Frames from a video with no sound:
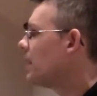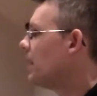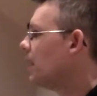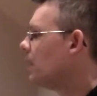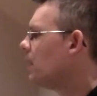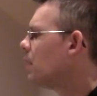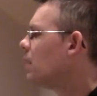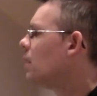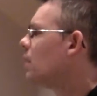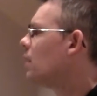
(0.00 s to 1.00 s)
in
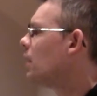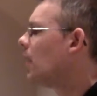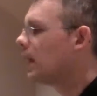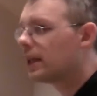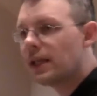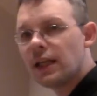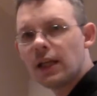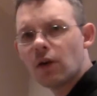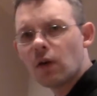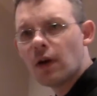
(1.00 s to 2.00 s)
a
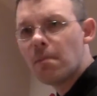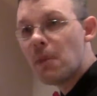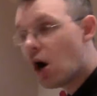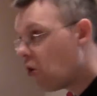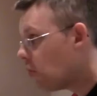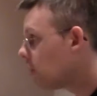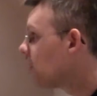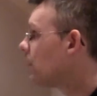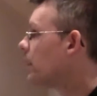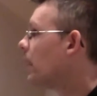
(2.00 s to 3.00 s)
key or a mode
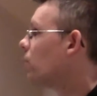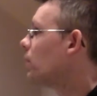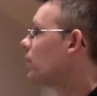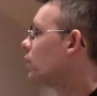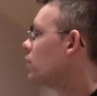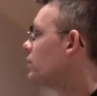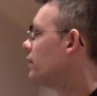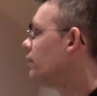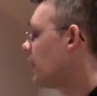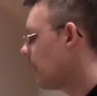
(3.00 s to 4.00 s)
that we could
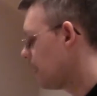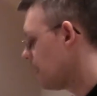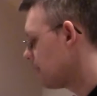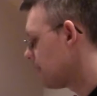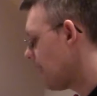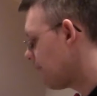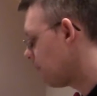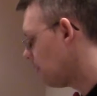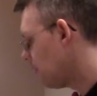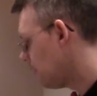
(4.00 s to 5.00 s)
define as F
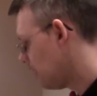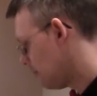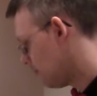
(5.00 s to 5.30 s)
Lydian,